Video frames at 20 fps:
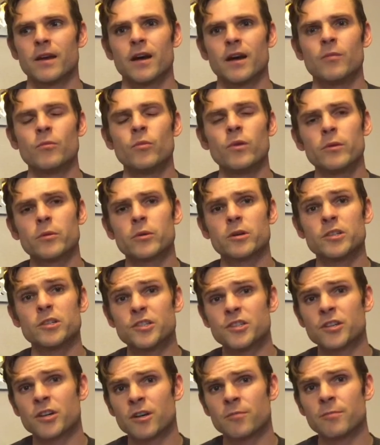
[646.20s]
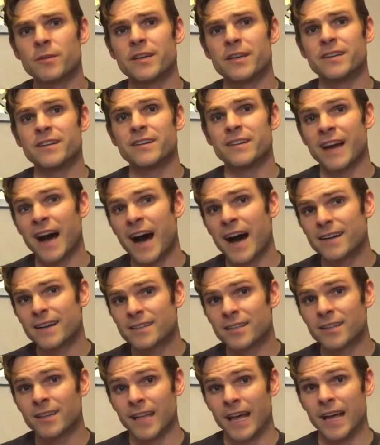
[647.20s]
And we were determined not
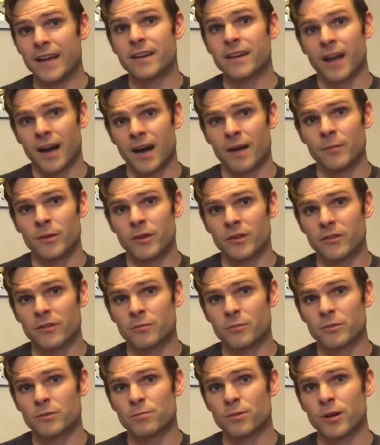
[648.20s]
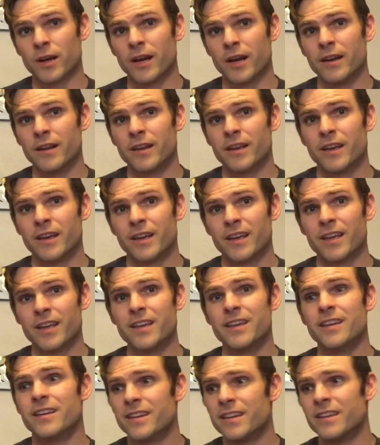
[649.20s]
to let communism spread
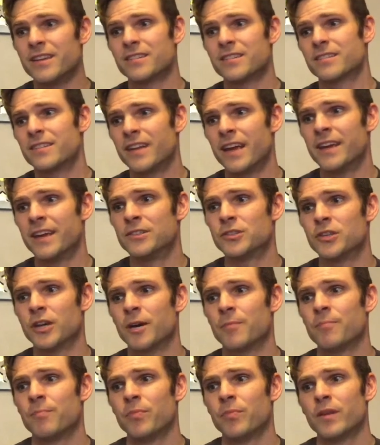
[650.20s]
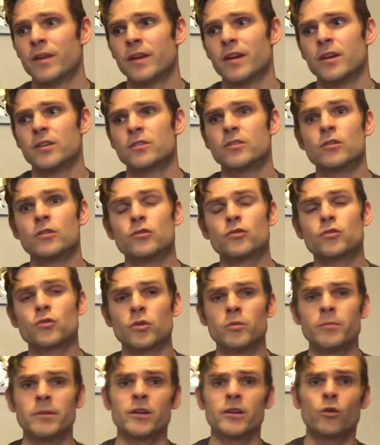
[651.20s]
in East Asia. So
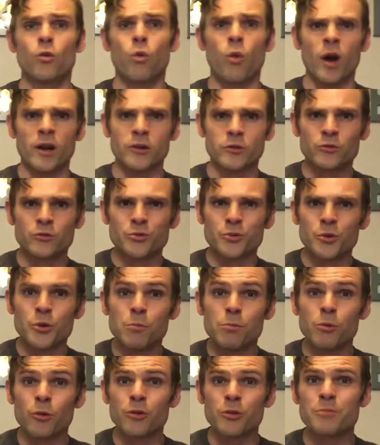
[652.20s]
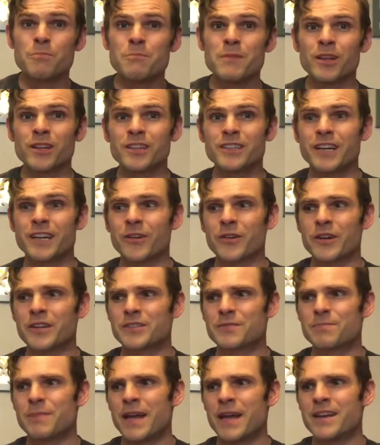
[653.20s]
Truman quadrupled military
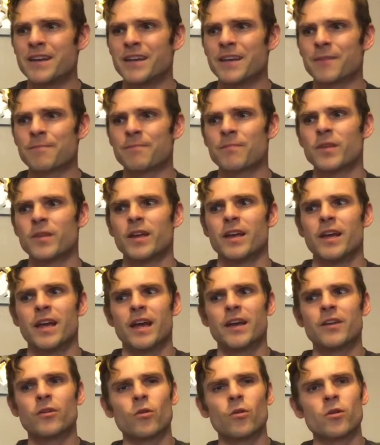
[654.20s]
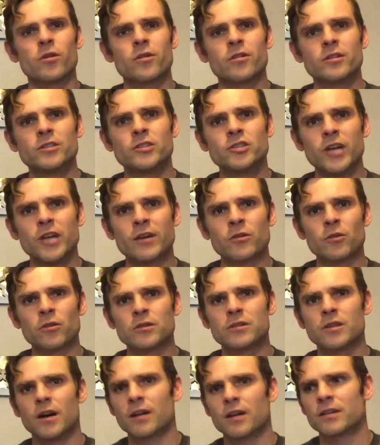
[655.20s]
spending and ordered General
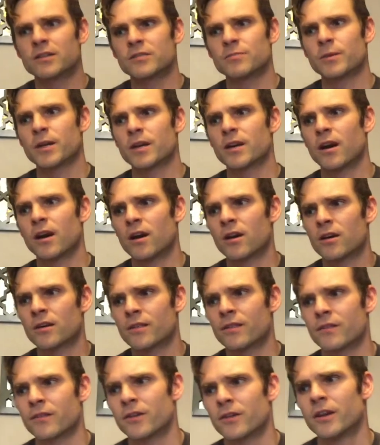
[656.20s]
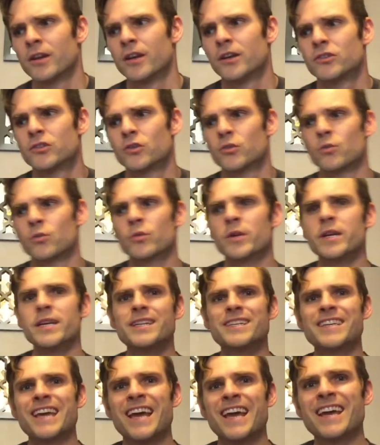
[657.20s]
Douglas MacArthur to
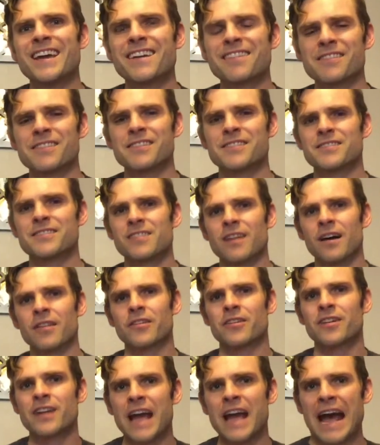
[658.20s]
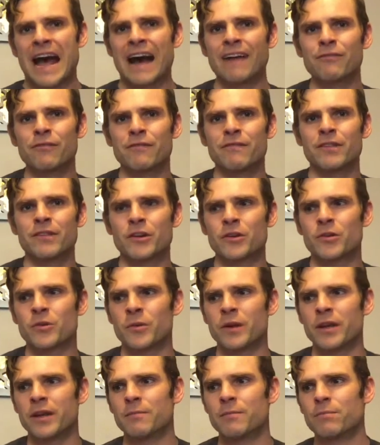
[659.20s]
retake the southern half of the
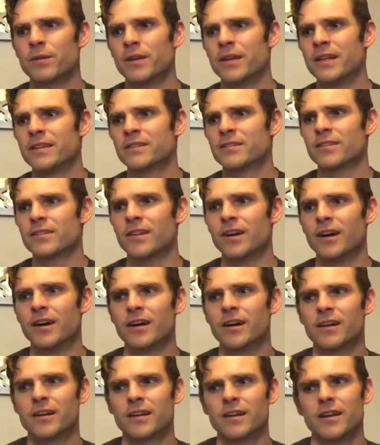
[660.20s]
Korean peninsula.